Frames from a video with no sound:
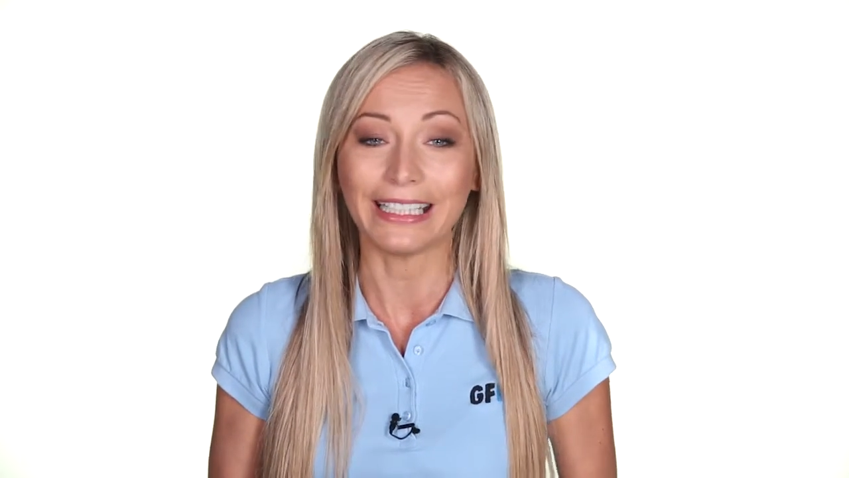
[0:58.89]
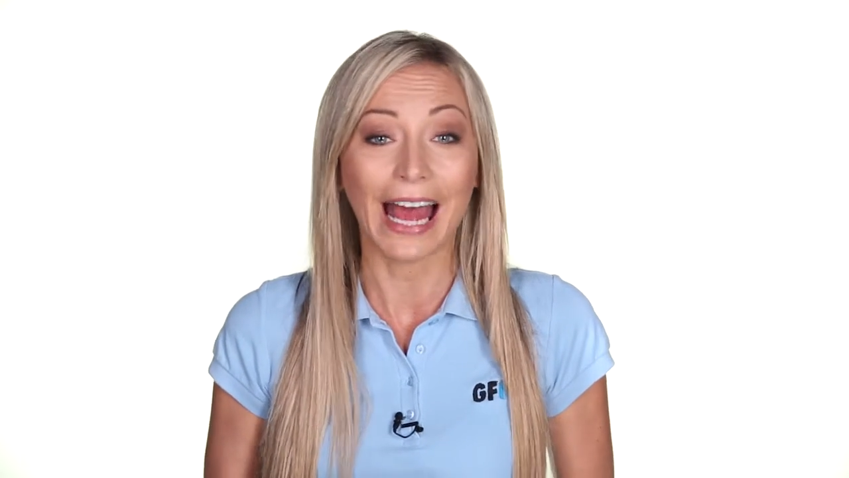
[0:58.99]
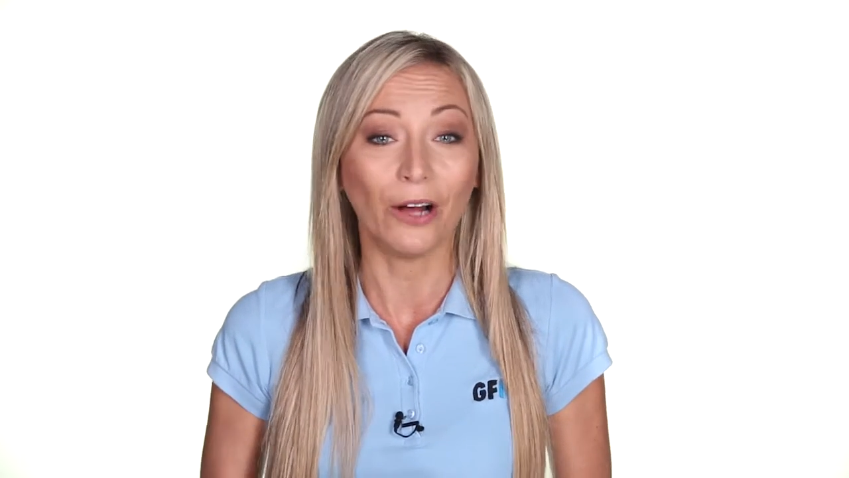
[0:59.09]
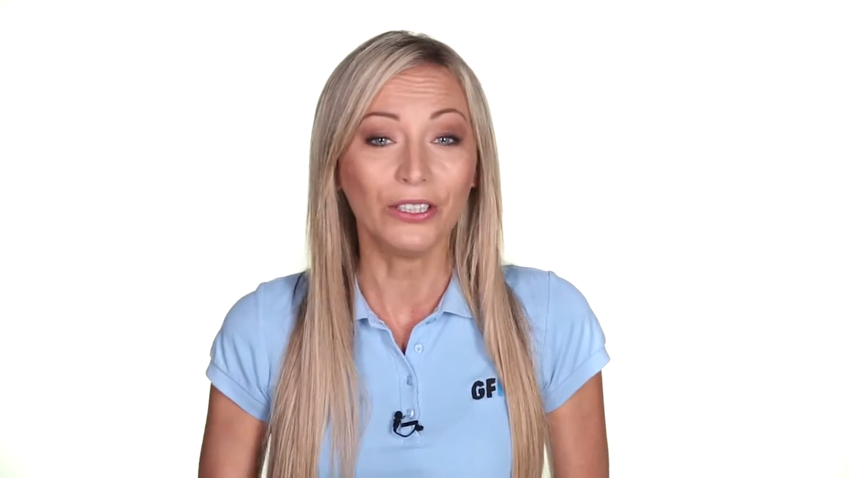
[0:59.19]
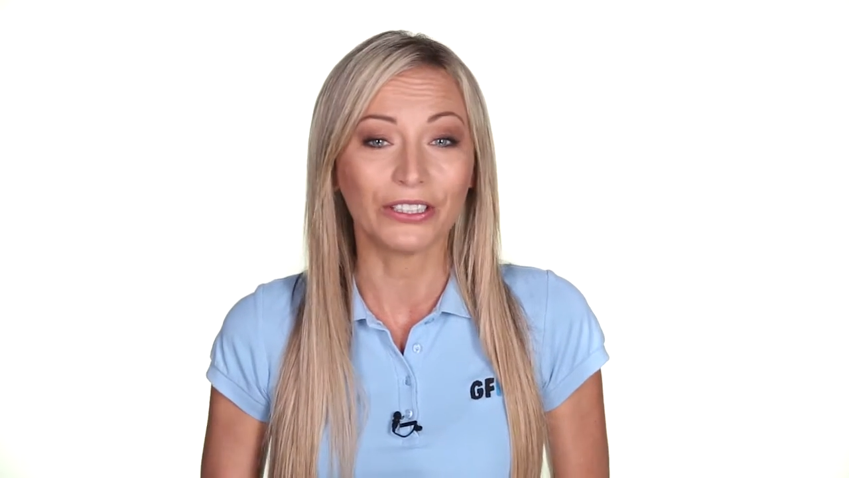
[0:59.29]
and
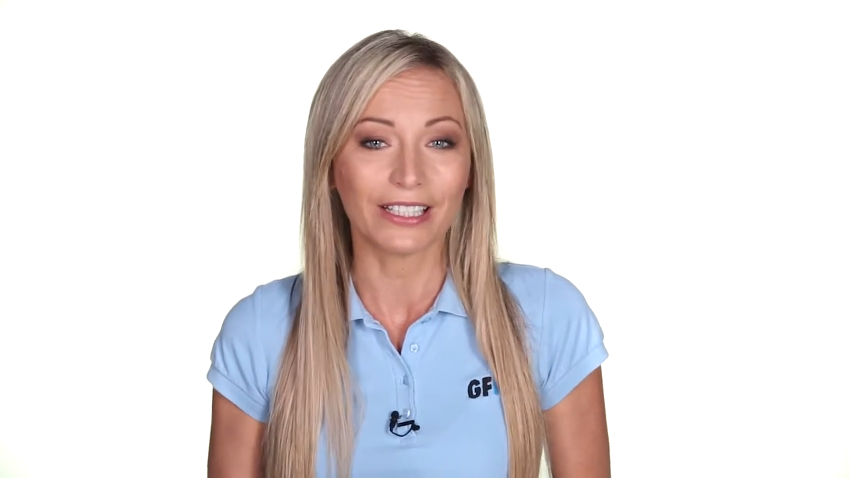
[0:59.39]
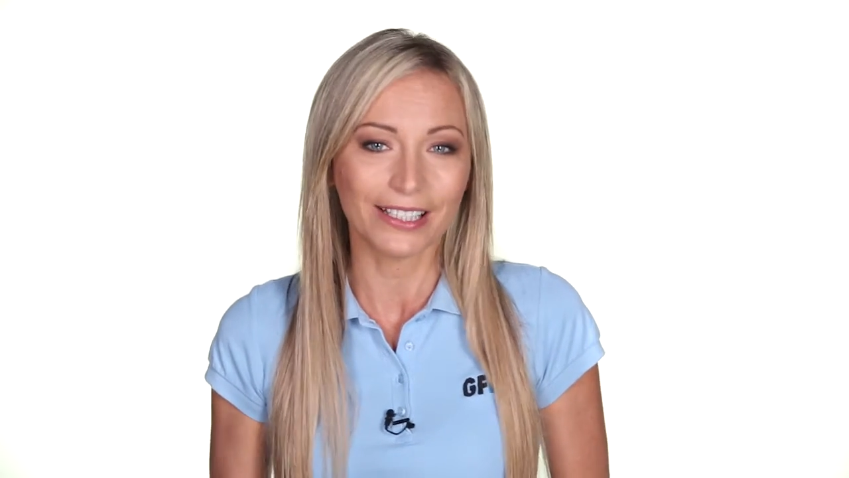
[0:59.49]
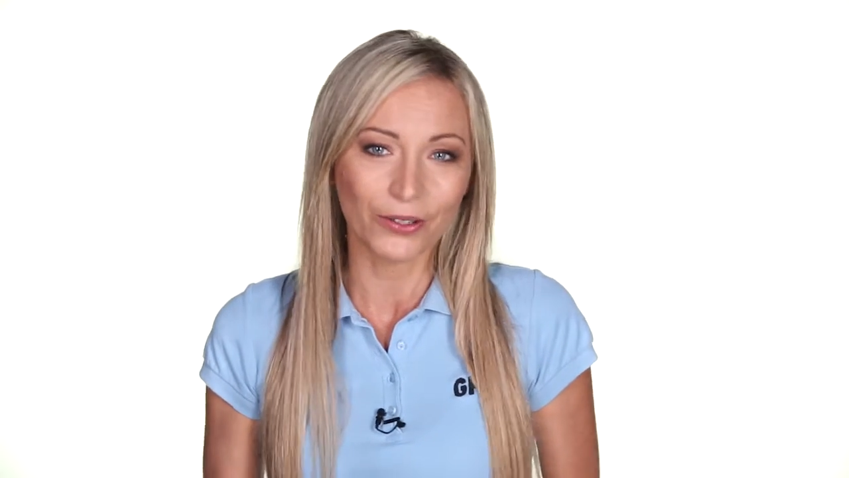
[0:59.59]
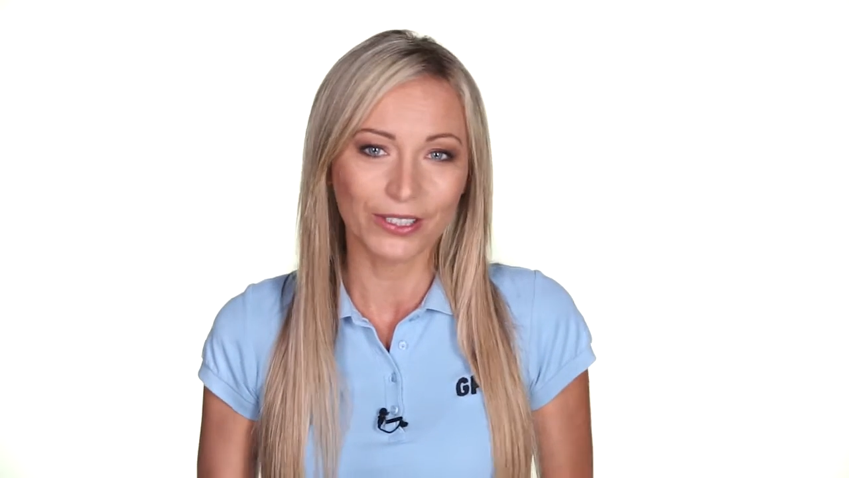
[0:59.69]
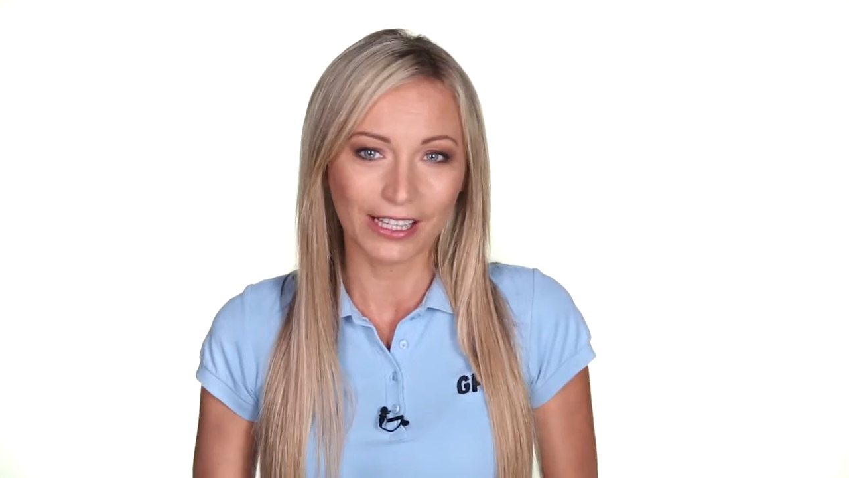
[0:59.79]
Outlook is
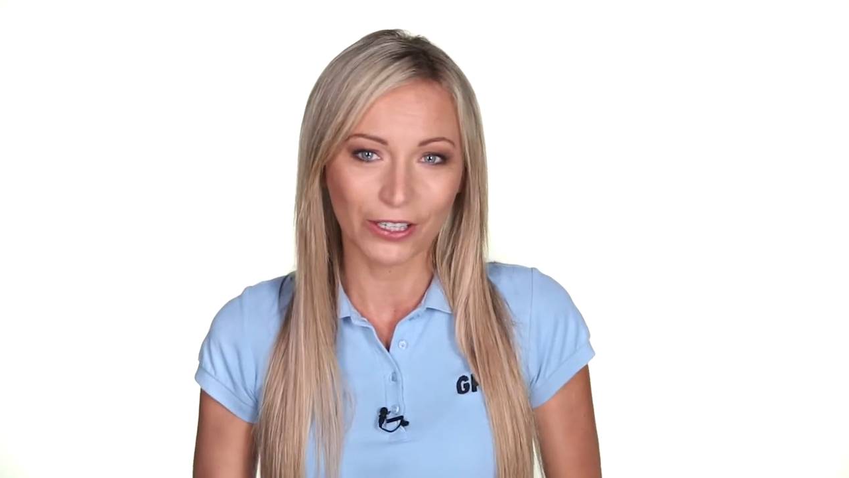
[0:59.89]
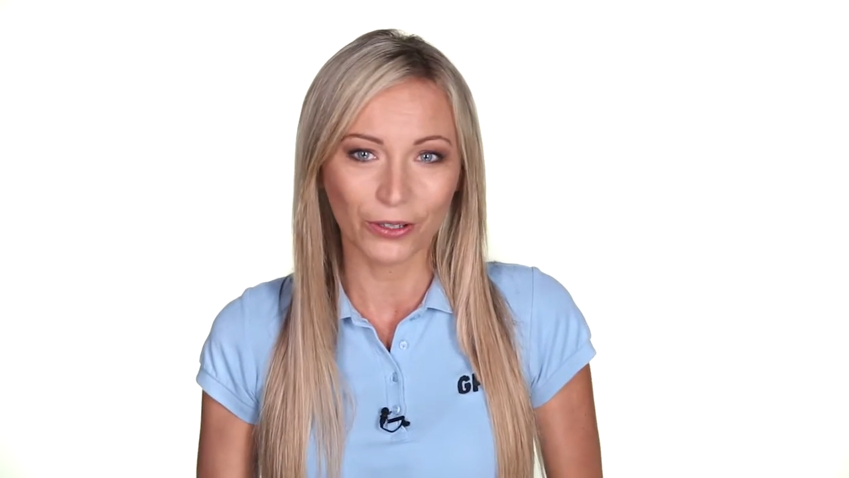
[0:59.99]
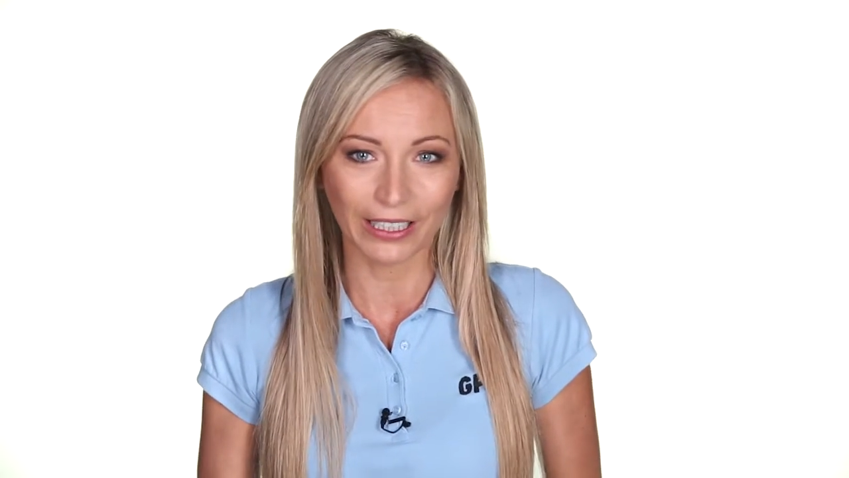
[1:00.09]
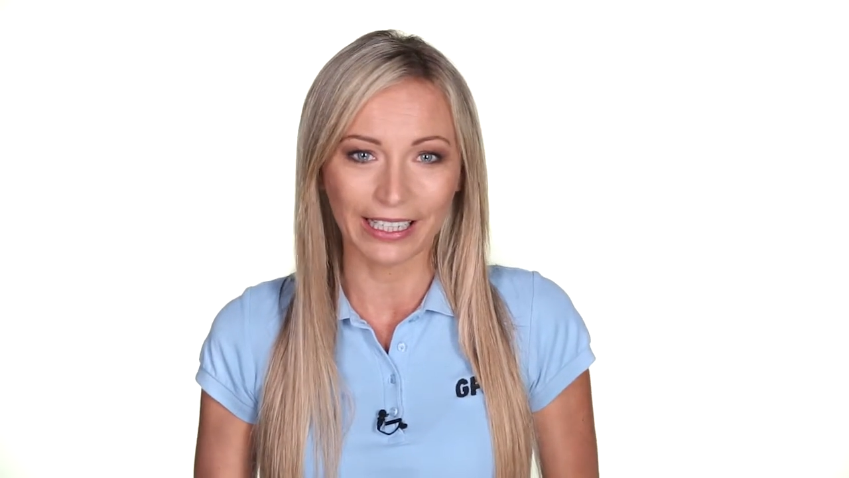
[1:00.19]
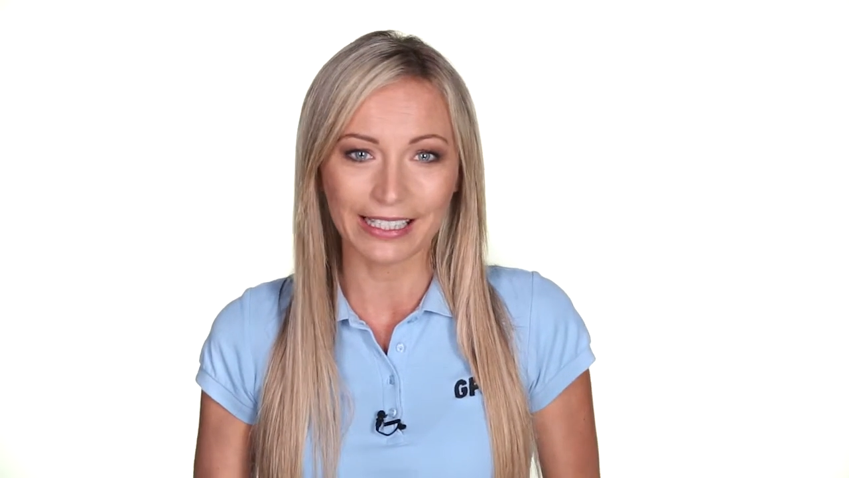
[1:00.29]
used in the
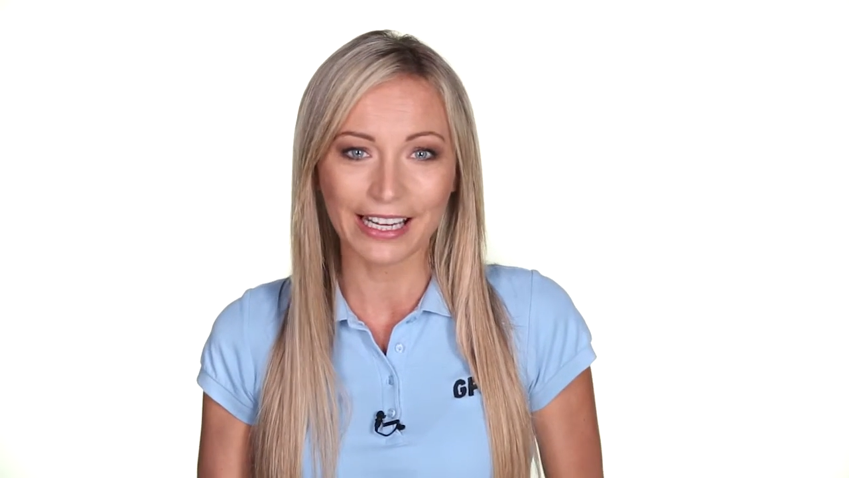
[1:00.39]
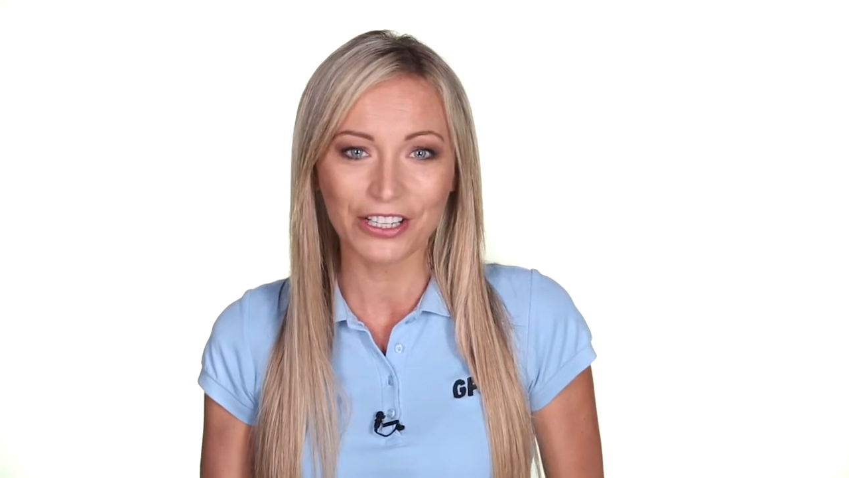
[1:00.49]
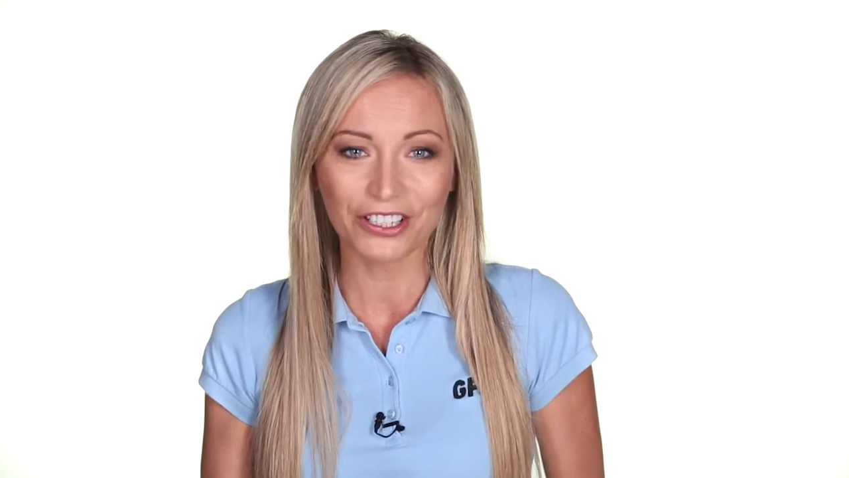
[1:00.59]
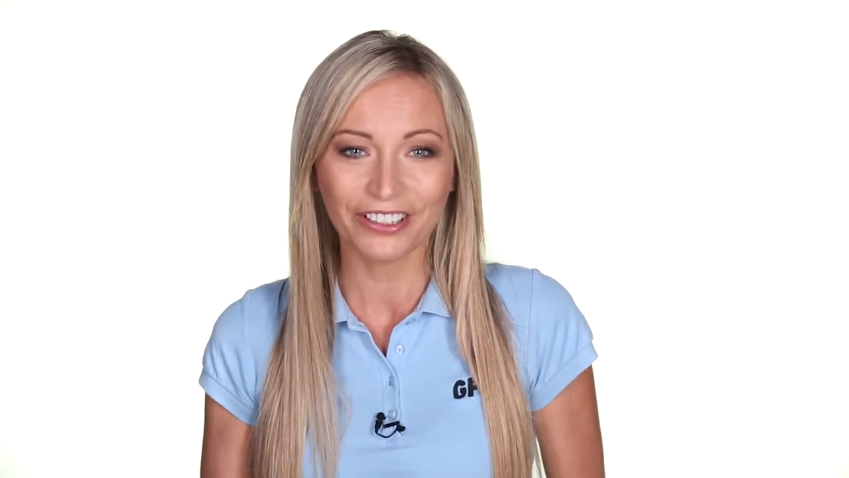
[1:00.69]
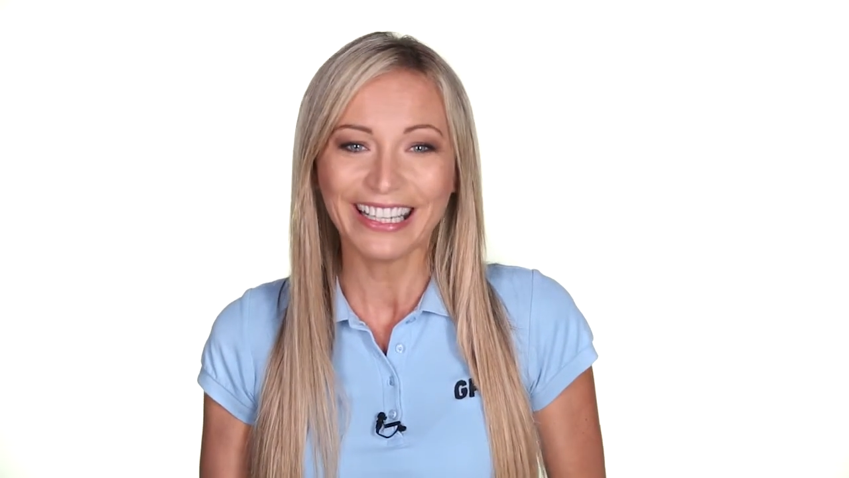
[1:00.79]

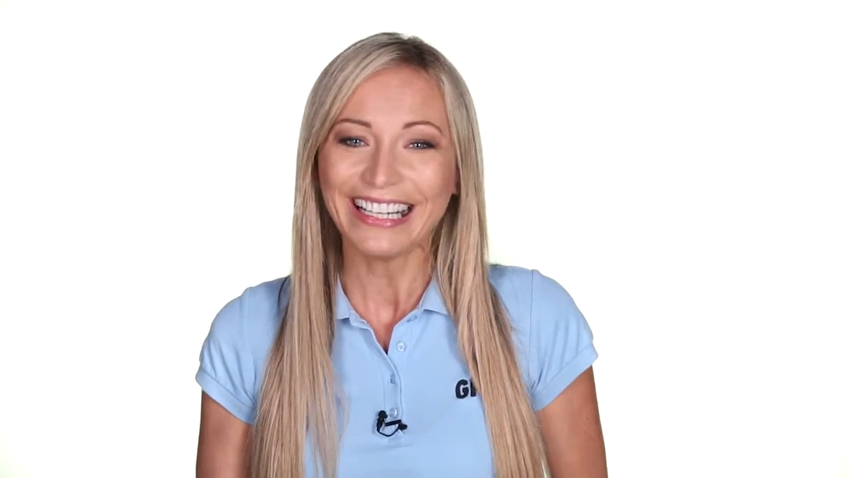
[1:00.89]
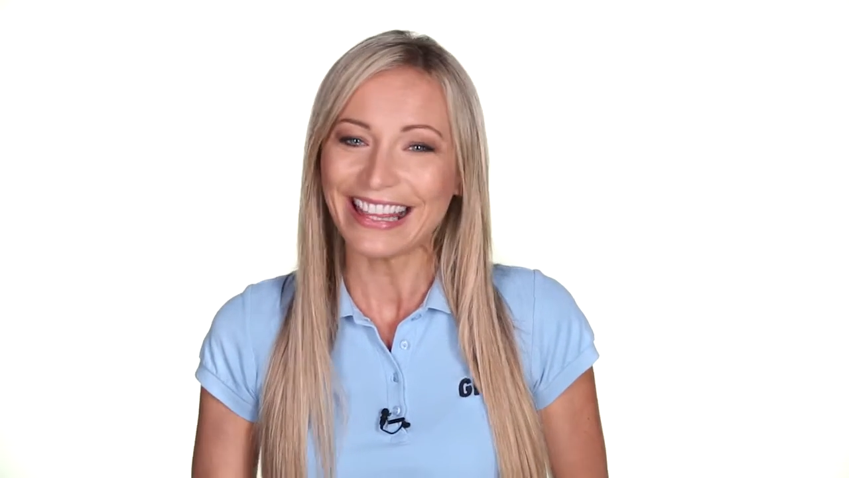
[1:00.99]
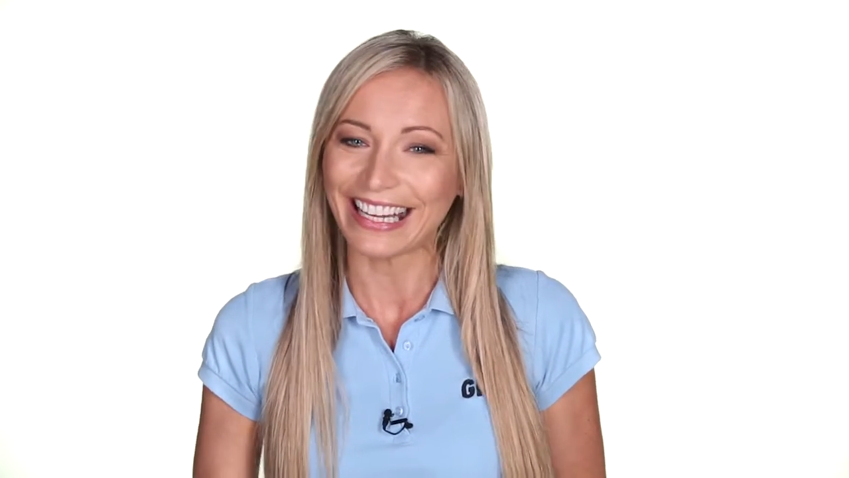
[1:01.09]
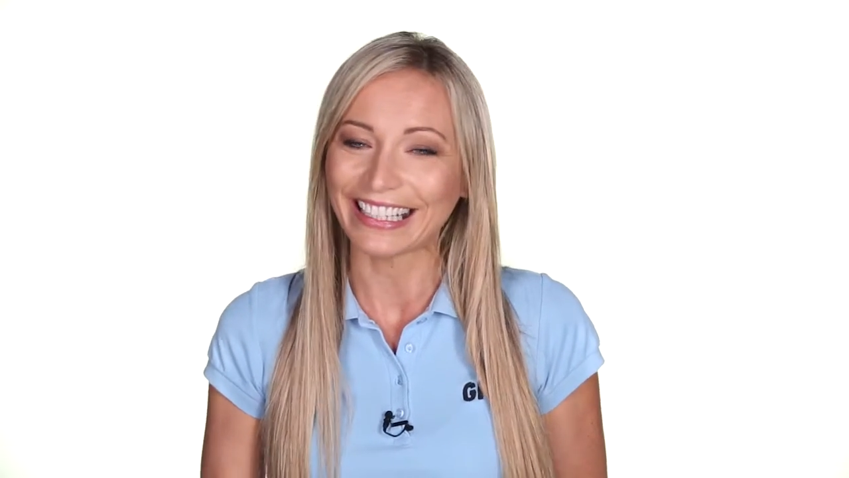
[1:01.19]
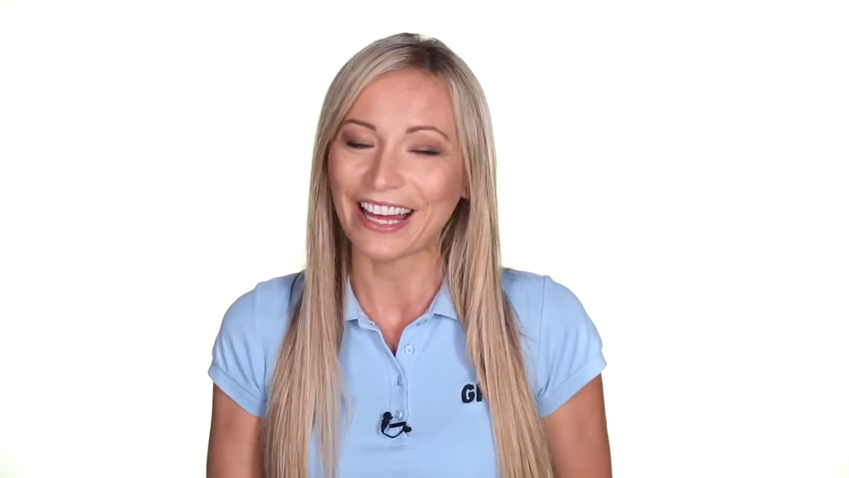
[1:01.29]
organization, then